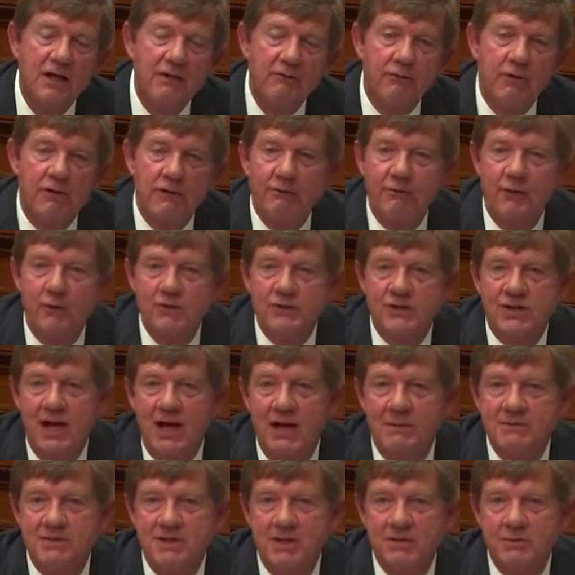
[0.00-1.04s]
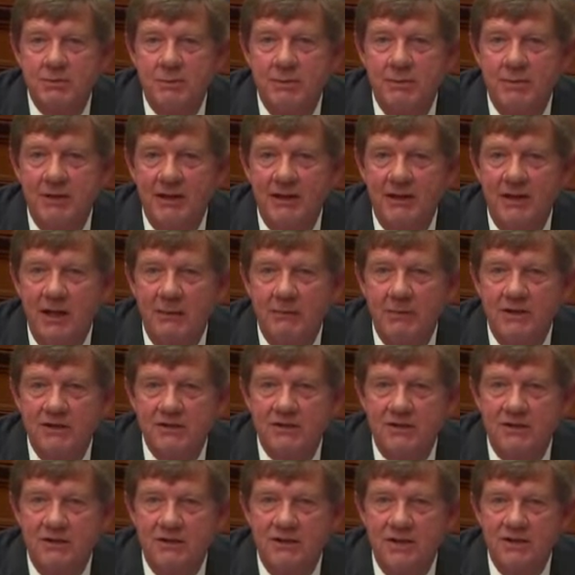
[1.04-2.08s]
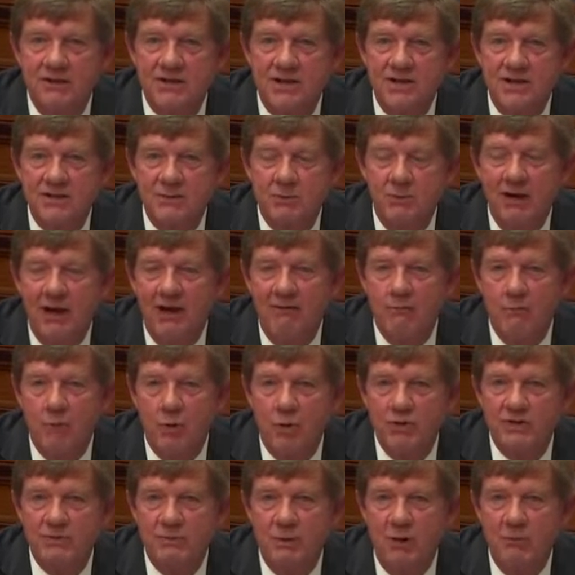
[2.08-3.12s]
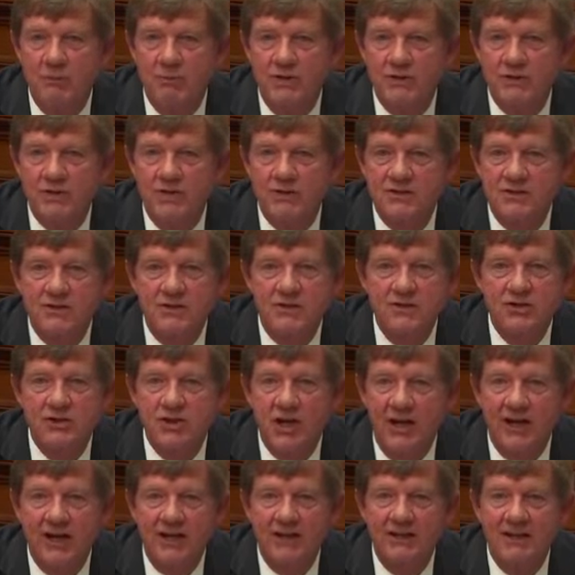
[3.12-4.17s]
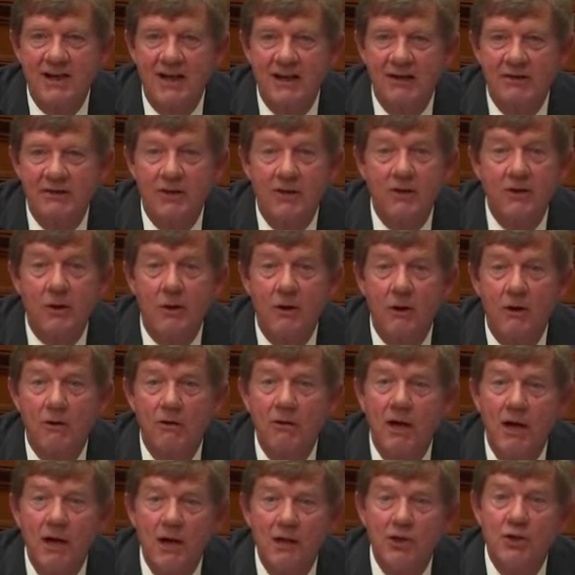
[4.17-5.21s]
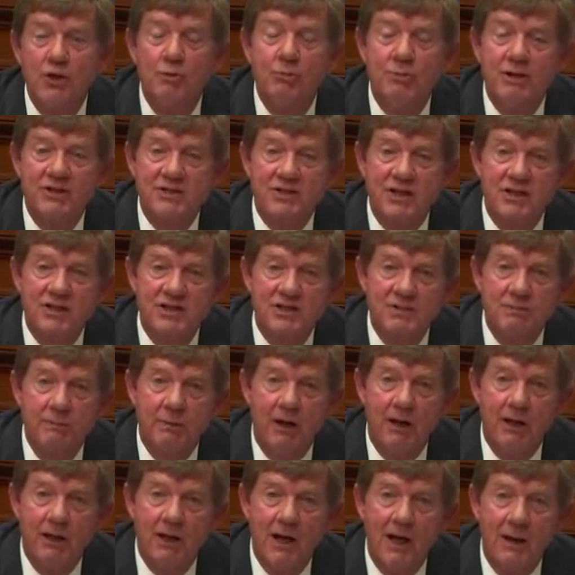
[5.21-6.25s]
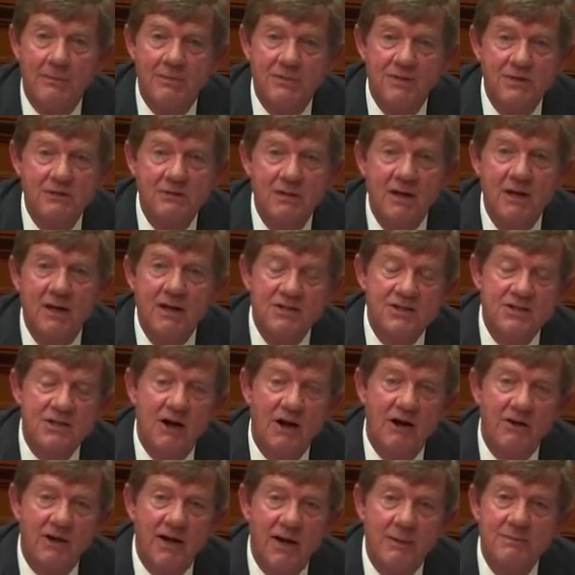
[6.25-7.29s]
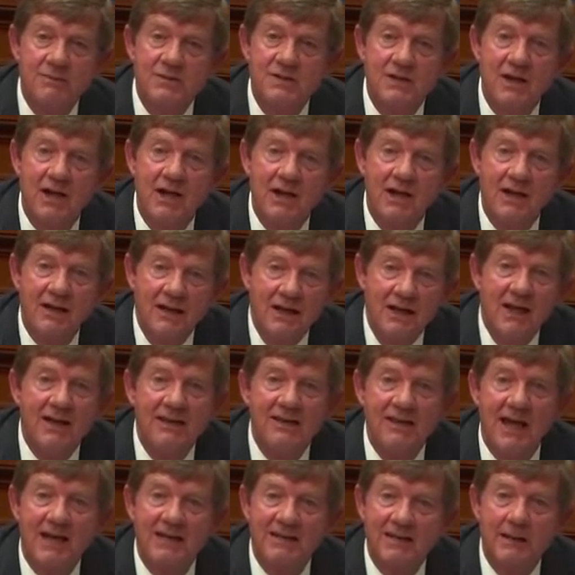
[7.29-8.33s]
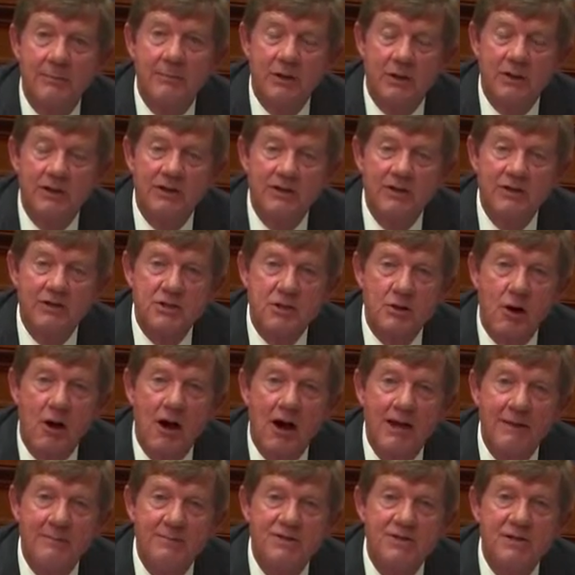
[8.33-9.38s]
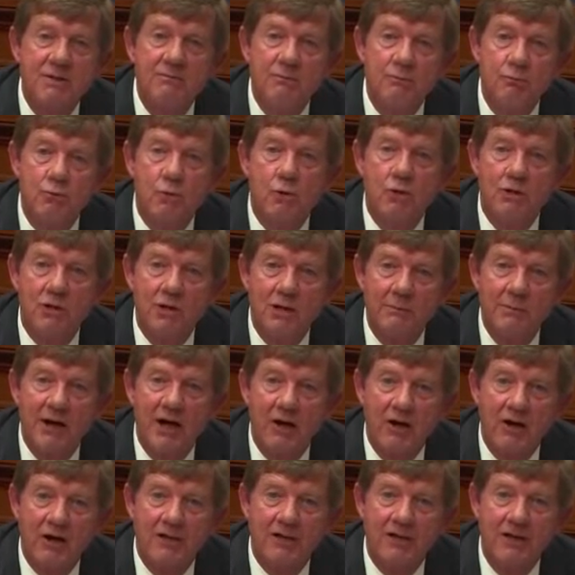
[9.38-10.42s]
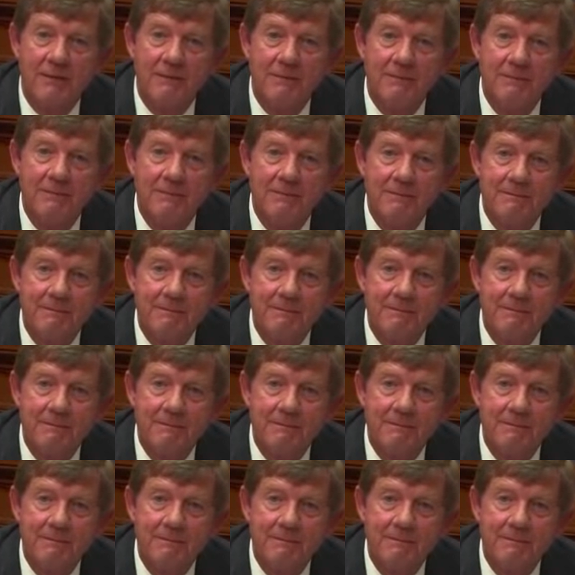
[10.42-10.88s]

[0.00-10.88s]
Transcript: For the first time since we've been keeping statistics, we have more small businesses shutting down than there are new business startups. That typically describes rural America.